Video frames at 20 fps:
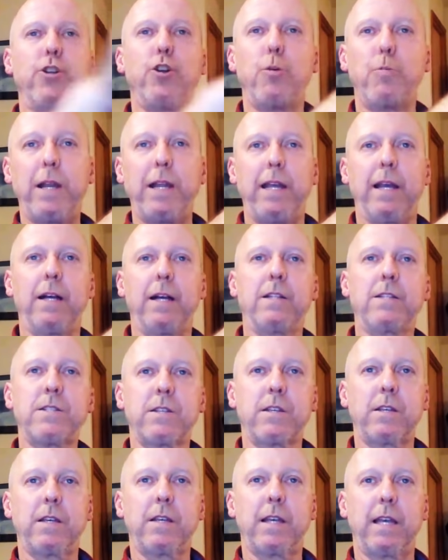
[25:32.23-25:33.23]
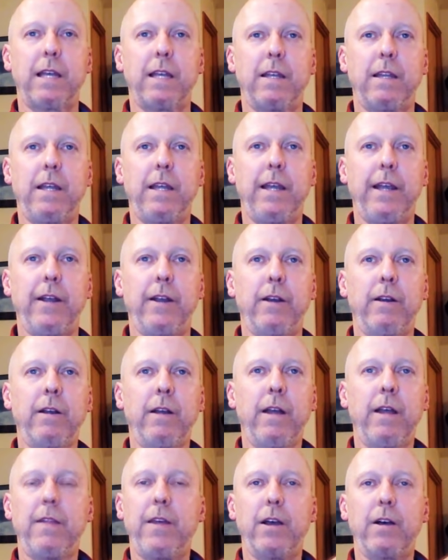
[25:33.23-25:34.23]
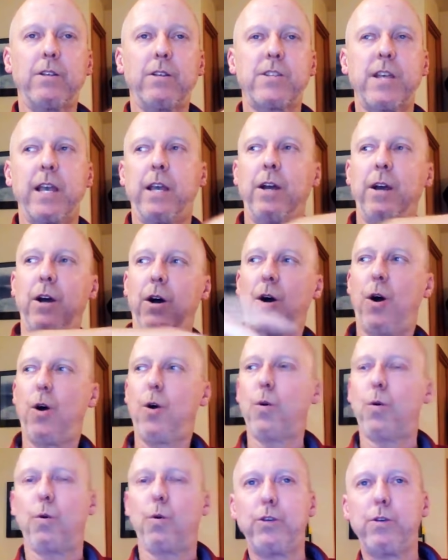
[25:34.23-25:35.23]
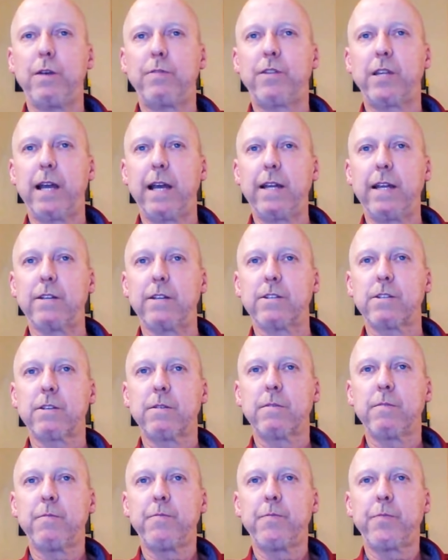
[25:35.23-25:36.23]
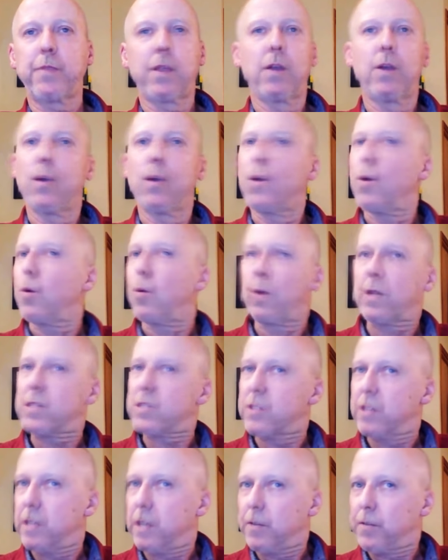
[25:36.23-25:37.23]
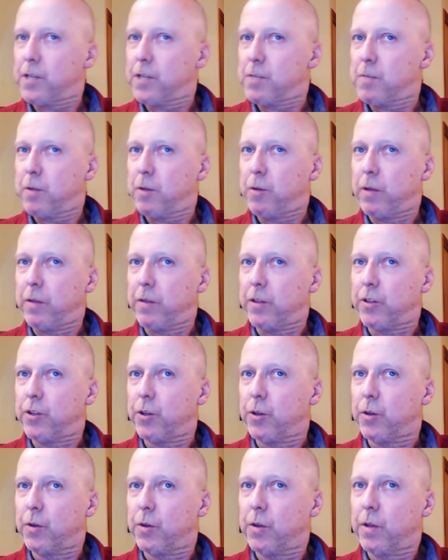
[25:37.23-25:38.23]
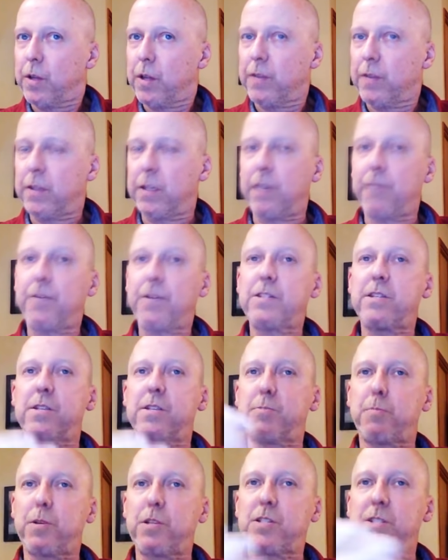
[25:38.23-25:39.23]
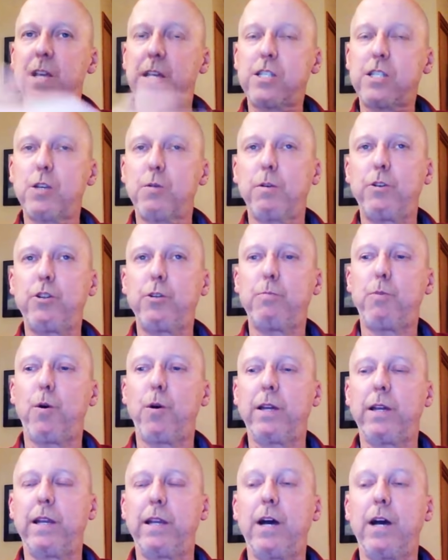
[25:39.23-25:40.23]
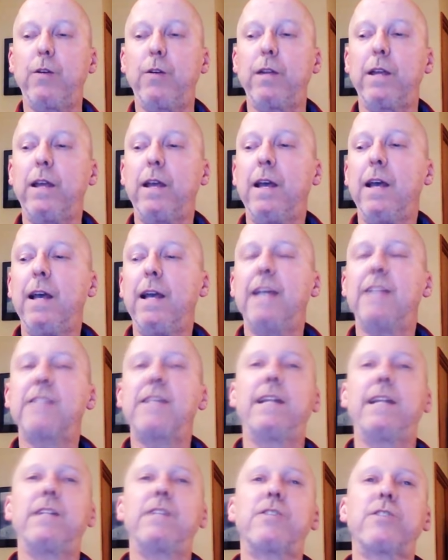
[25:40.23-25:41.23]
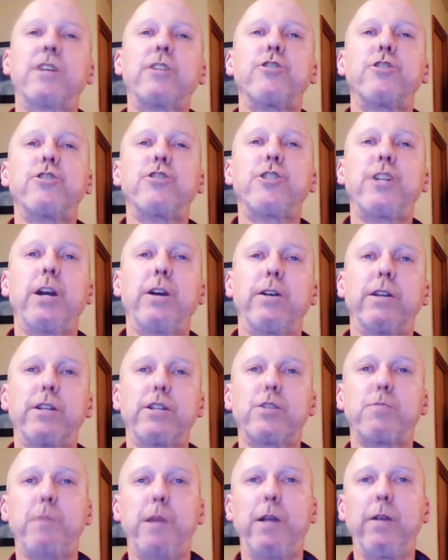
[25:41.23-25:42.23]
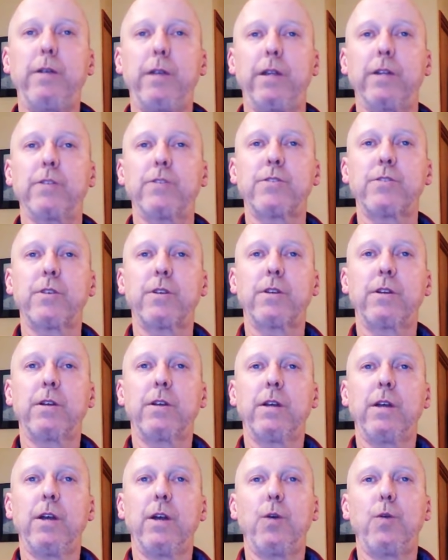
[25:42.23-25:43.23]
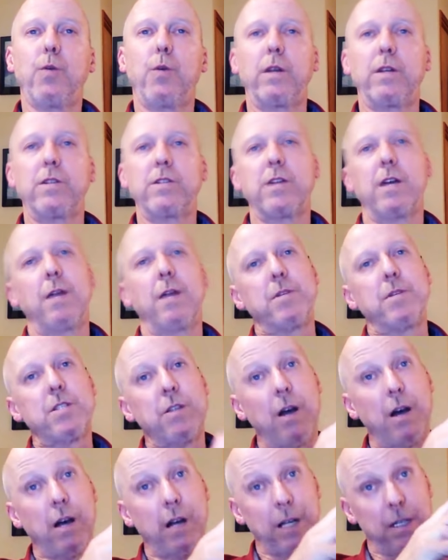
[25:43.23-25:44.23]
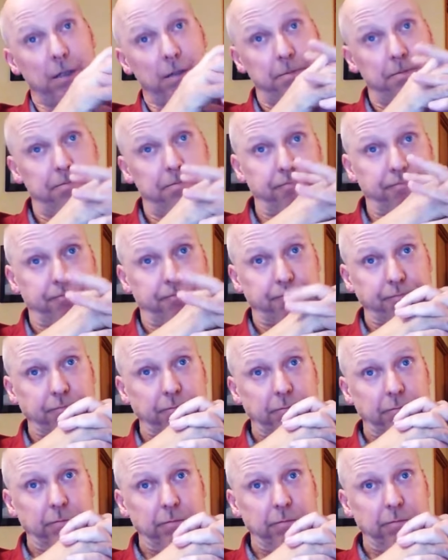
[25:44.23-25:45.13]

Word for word: nobody else can hear, they all say, oh, you have tinnitus. What's the difference between the two? The difference is precisely what you pointed out, is that it's such a shared experience, whereas the hum is not. And for those